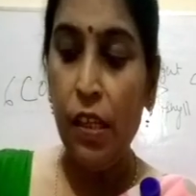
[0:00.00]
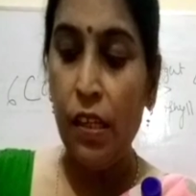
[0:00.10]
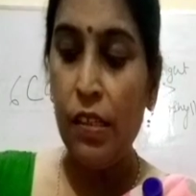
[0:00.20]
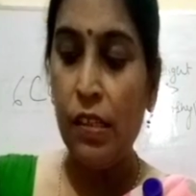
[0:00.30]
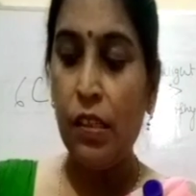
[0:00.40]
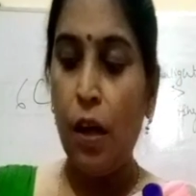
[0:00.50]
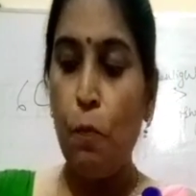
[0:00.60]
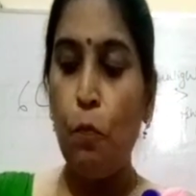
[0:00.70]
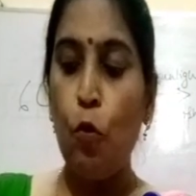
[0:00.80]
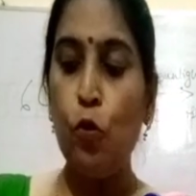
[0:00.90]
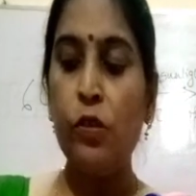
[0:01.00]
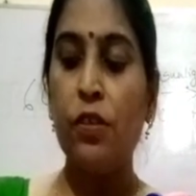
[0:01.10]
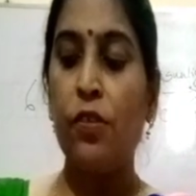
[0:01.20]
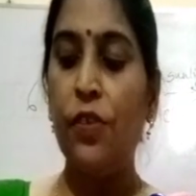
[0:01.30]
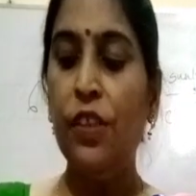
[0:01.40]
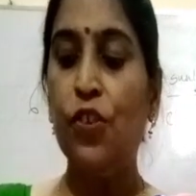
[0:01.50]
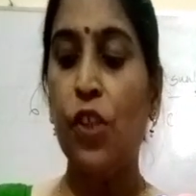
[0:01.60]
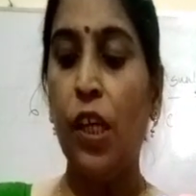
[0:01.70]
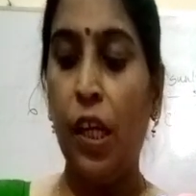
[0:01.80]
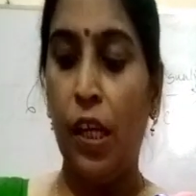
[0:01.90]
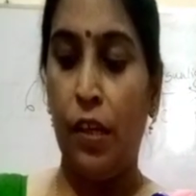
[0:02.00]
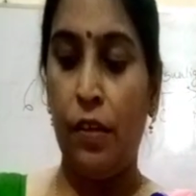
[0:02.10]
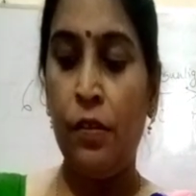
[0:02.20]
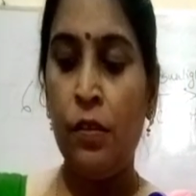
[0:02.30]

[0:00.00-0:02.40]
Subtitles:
is compost rich in?